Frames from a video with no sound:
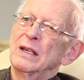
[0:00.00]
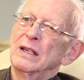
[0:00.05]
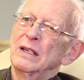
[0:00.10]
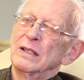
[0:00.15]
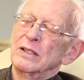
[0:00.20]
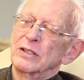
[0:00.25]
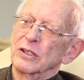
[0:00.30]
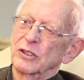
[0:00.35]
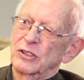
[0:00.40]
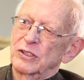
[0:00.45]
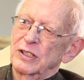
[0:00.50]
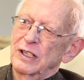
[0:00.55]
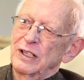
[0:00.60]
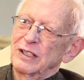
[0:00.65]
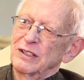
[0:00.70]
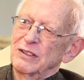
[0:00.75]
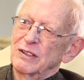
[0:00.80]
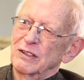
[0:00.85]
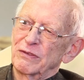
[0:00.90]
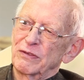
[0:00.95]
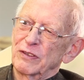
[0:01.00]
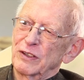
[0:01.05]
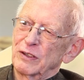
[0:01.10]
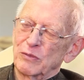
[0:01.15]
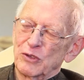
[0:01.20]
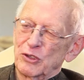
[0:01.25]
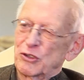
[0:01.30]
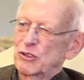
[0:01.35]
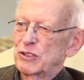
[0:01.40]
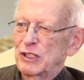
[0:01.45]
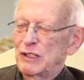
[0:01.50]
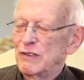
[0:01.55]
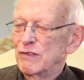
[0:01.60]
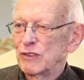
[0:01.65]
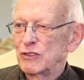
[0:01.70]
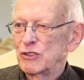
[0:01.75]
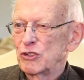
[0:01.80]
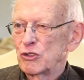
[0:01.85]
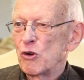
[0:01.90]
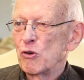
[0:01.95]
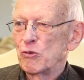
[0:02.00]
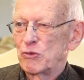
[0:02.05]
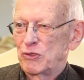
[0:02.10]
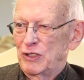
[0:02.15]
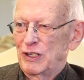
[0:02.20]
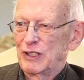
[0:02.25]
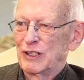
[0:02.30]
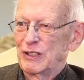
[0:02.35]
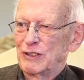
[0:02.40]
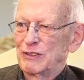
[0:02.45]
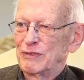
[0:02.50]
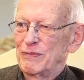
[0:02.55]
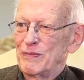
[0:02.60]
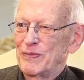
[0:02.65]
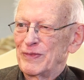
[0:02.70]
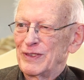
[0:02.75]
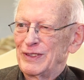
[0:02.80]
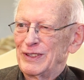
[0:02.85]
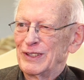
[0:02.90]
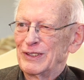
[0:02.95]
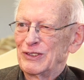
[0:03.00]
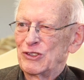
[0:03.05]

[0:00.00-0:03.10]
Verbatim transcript: to stay in the famous Stevens Hotel in